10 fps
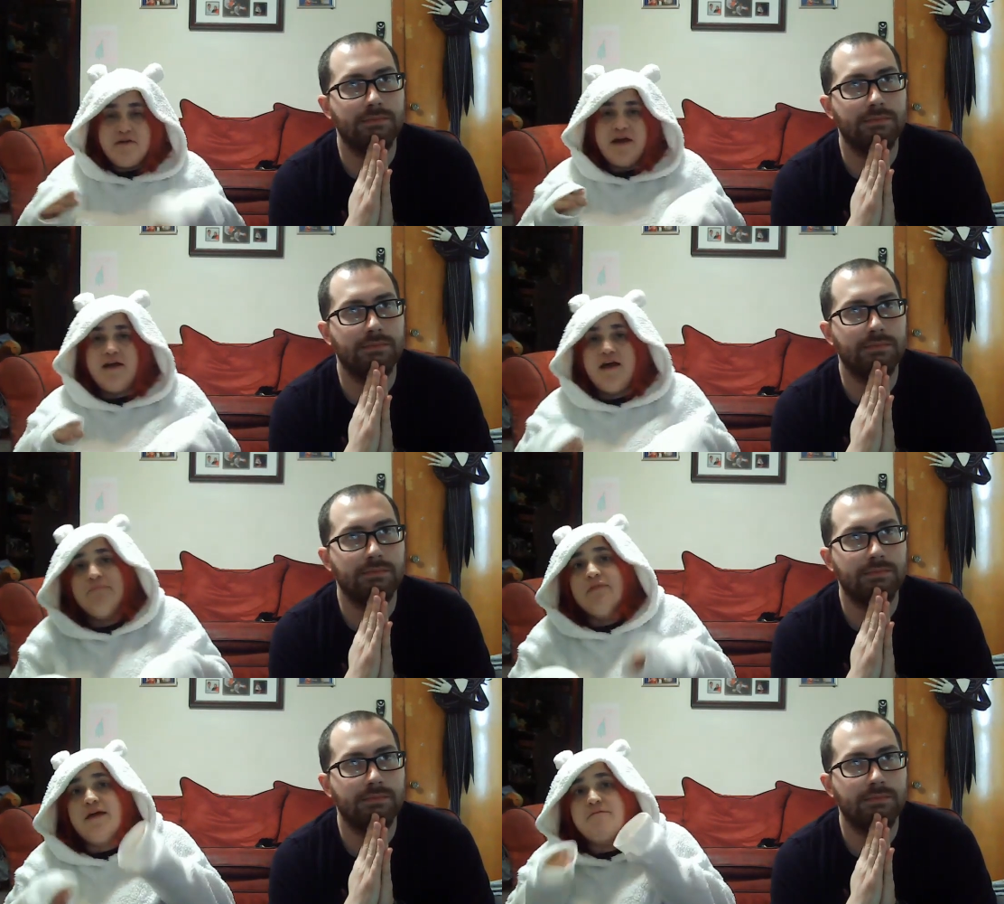Speaker 1: and
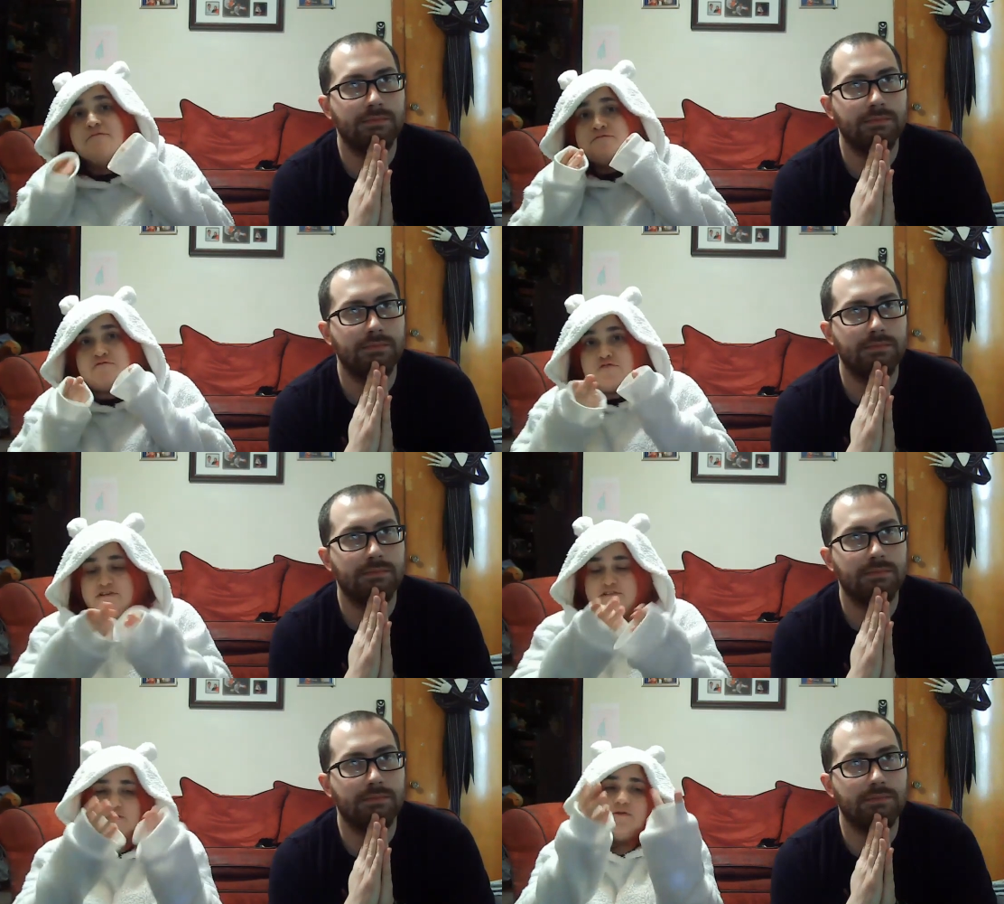I'm like
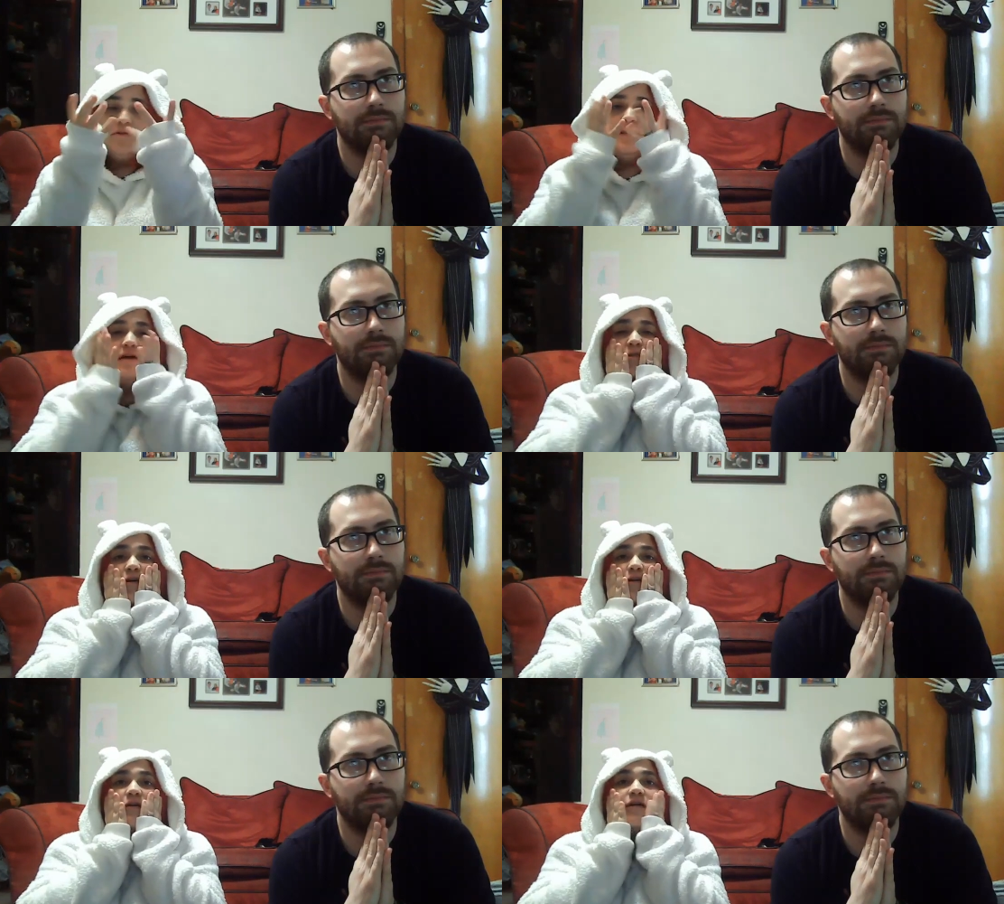freezing cold now.
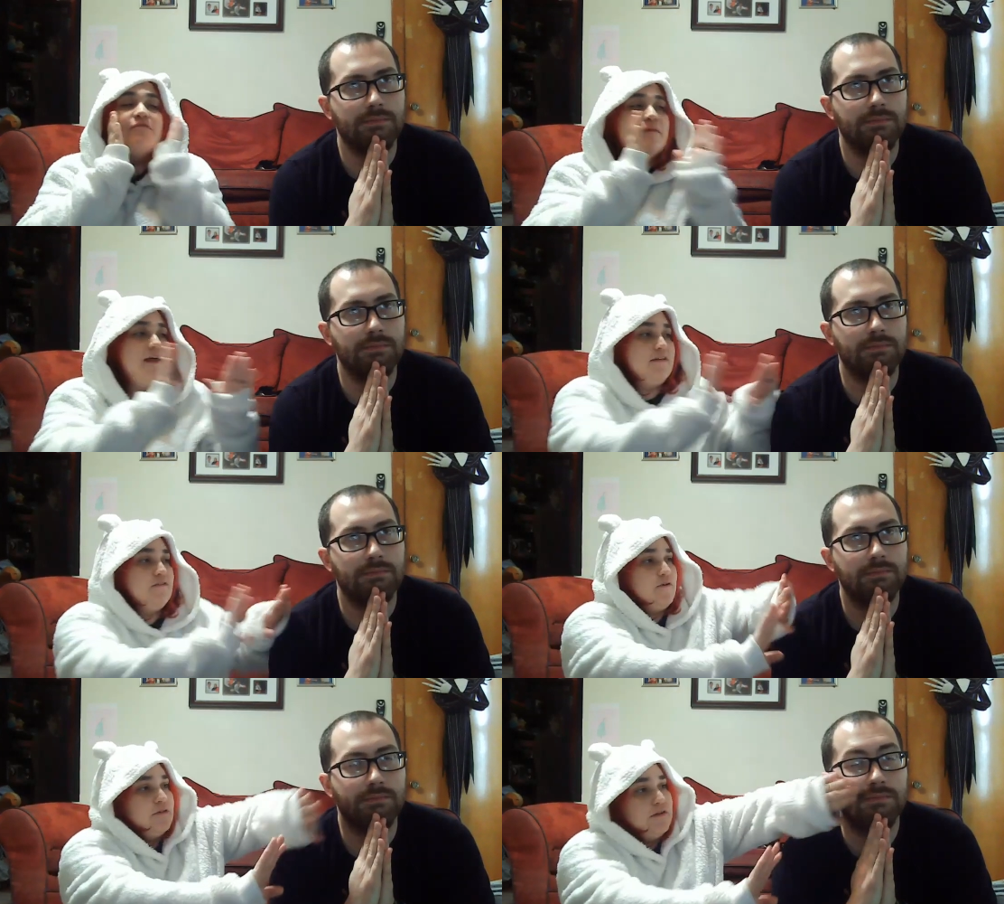Like, even my hands are
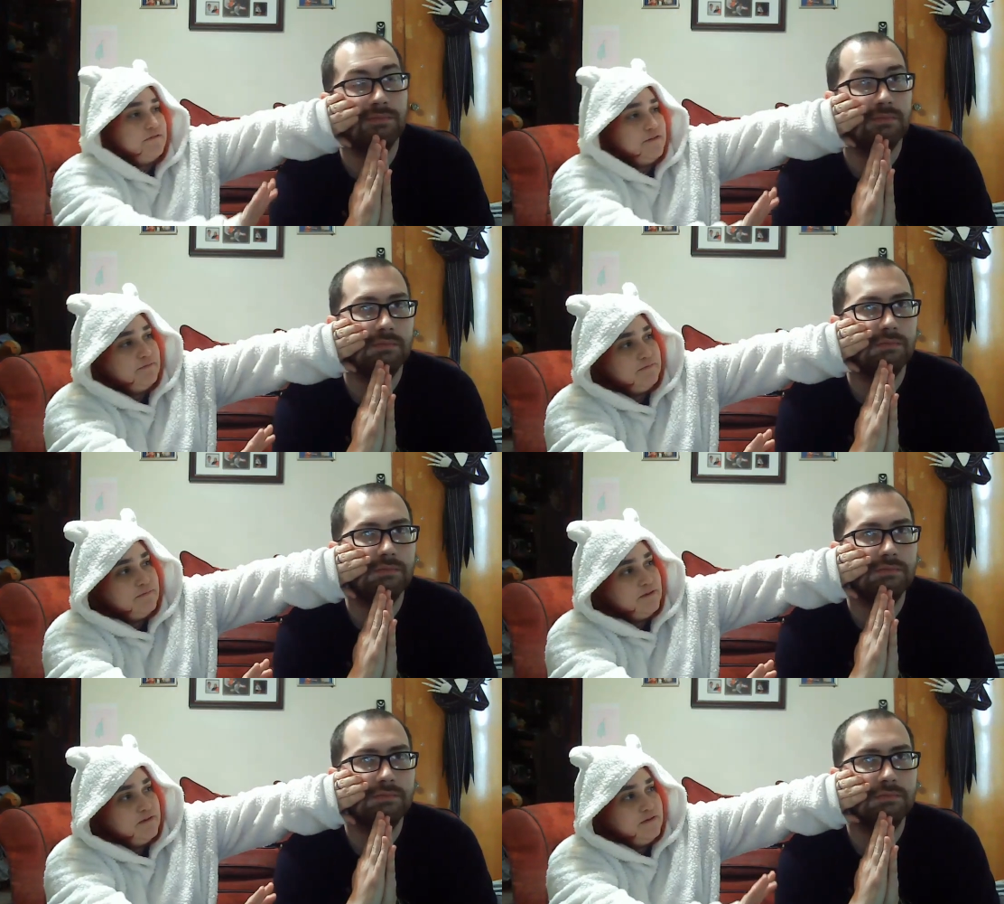cold. Look, feel.
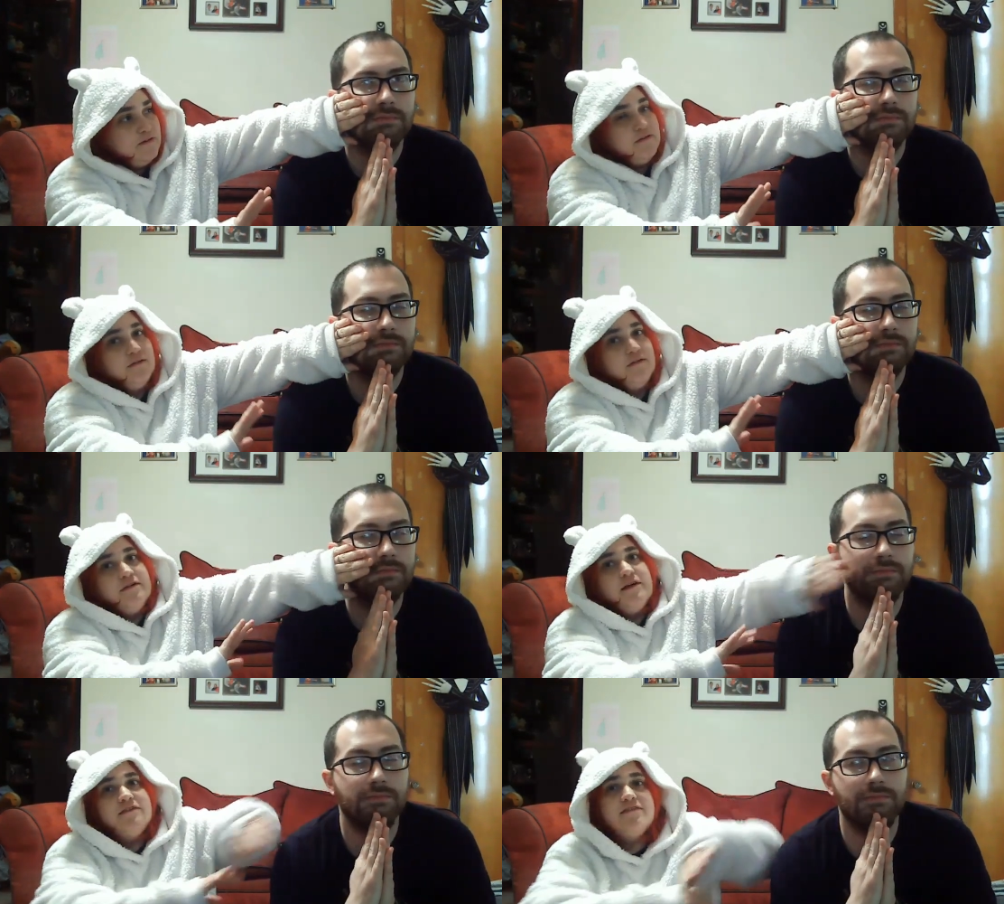
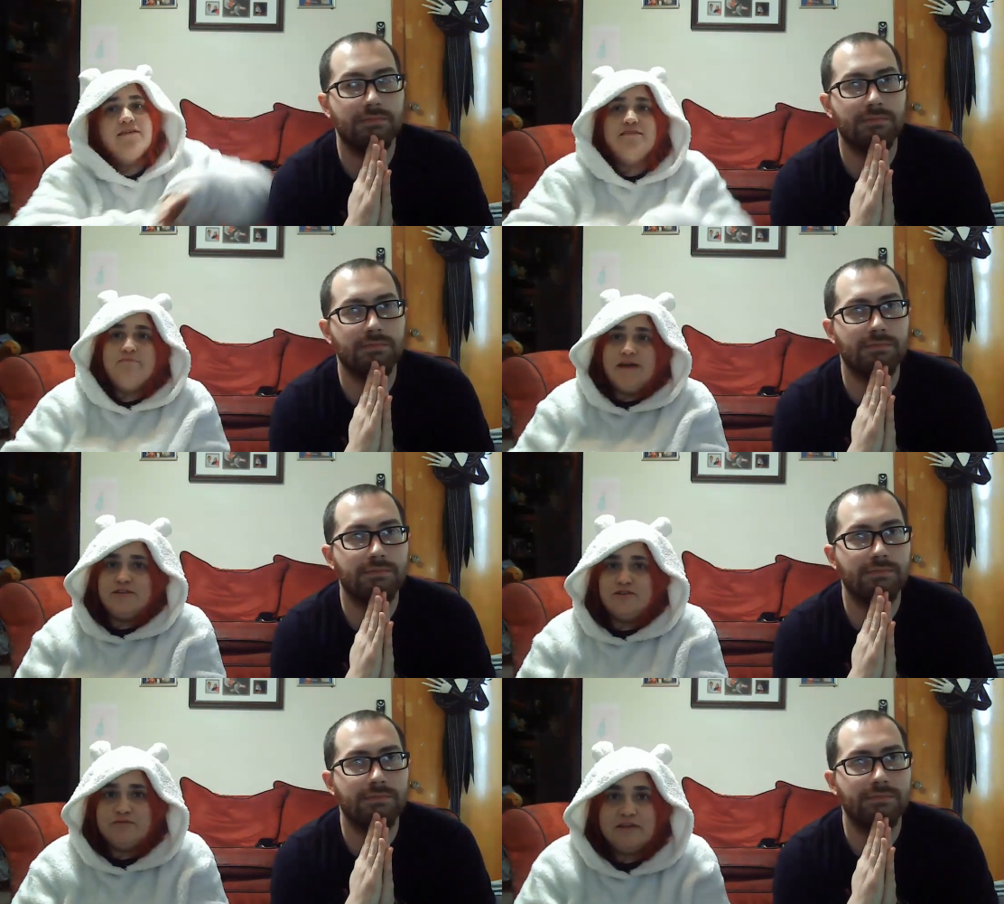I just like smacked
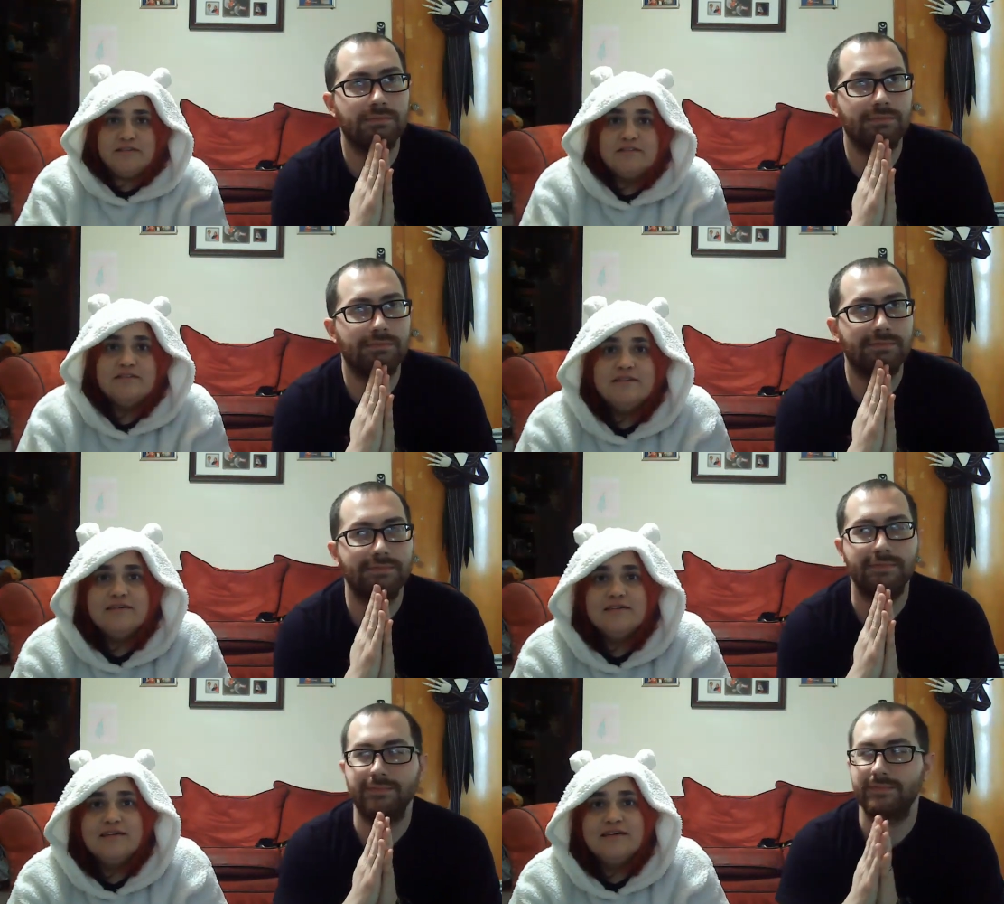your face.
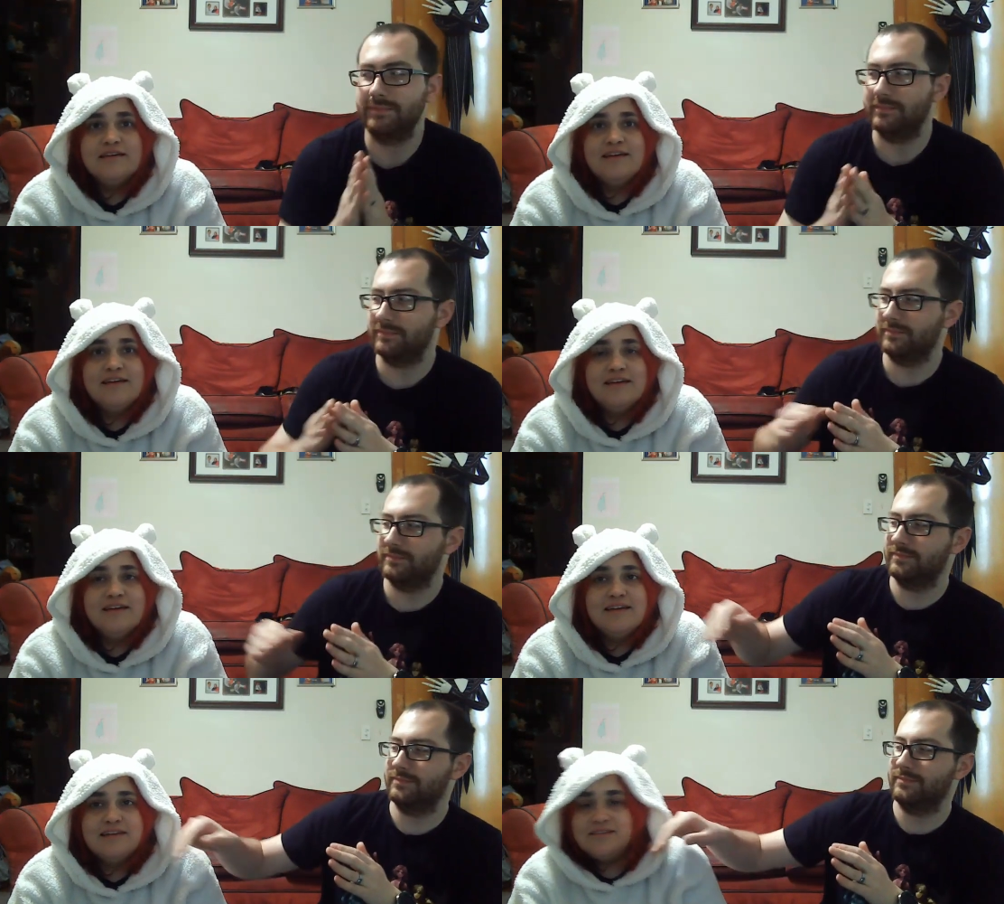
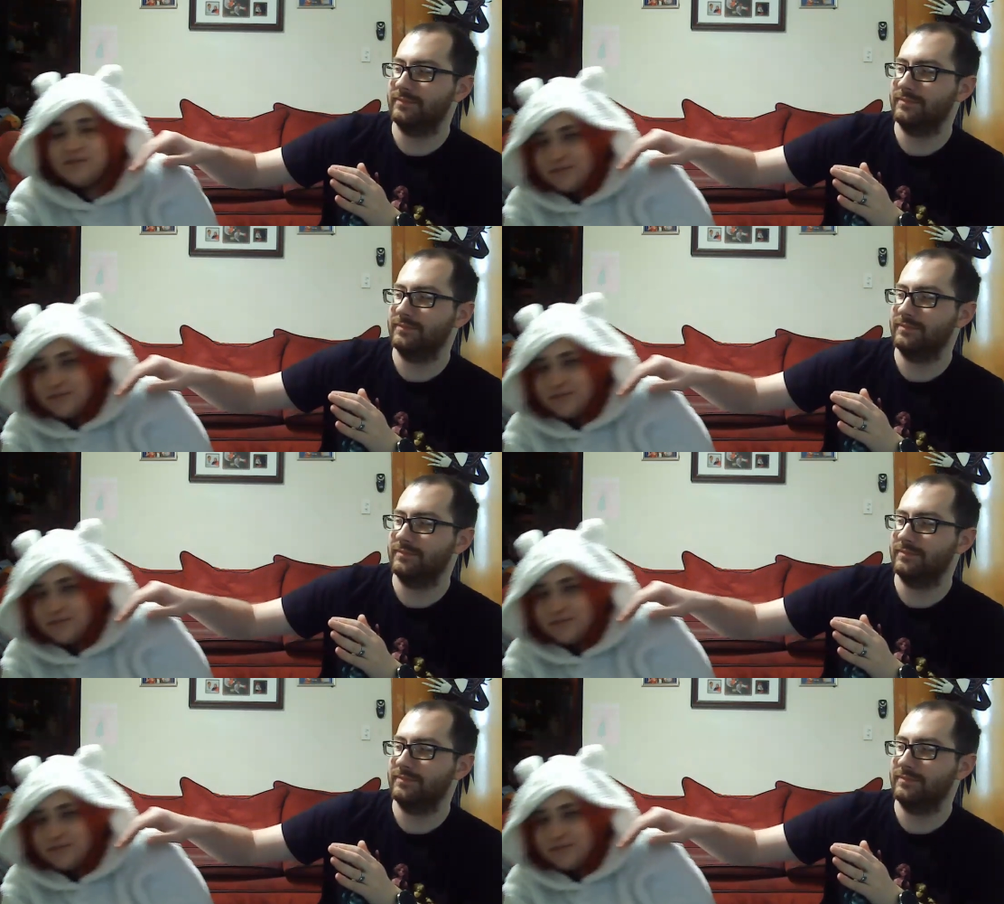Don't